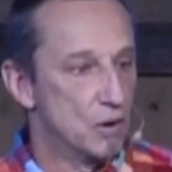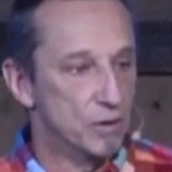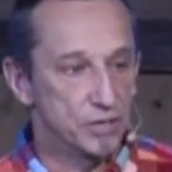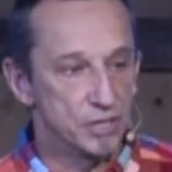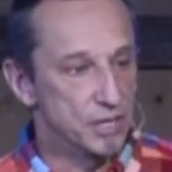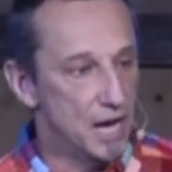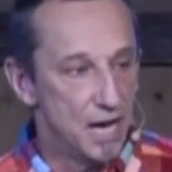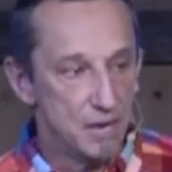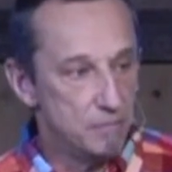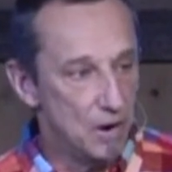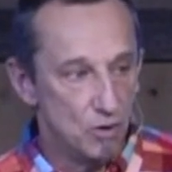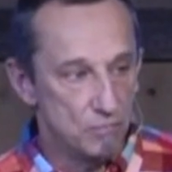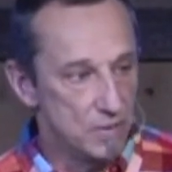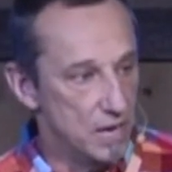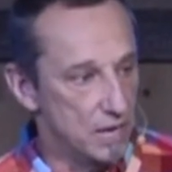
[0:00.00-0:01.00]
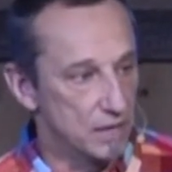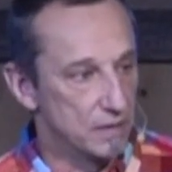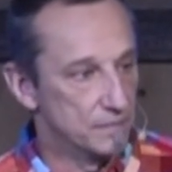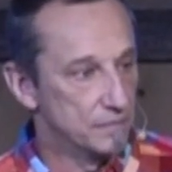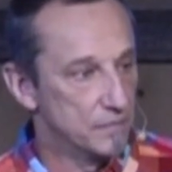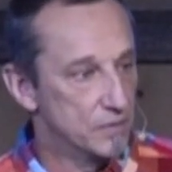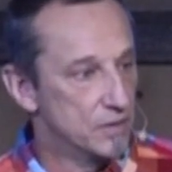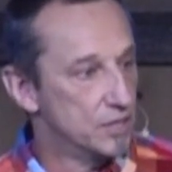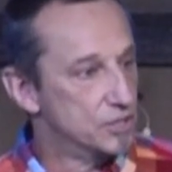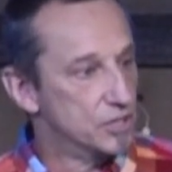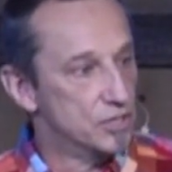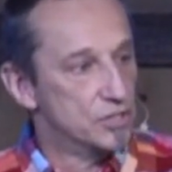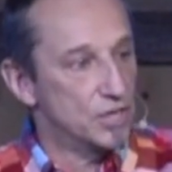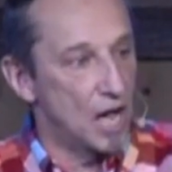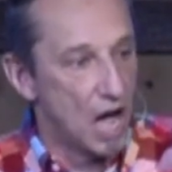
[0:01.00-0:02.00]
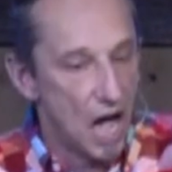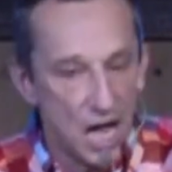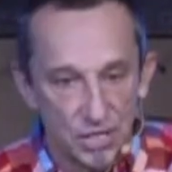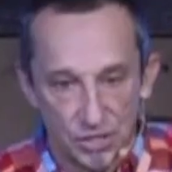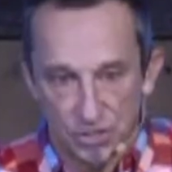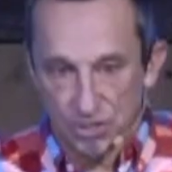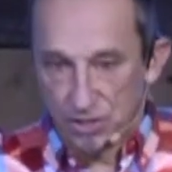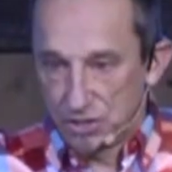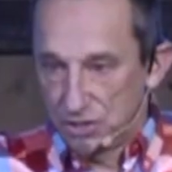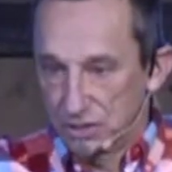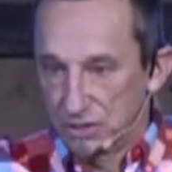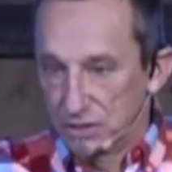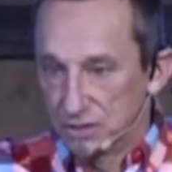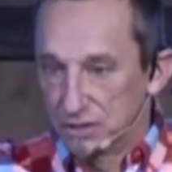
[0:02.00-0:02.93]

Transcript: It's not about me, this is us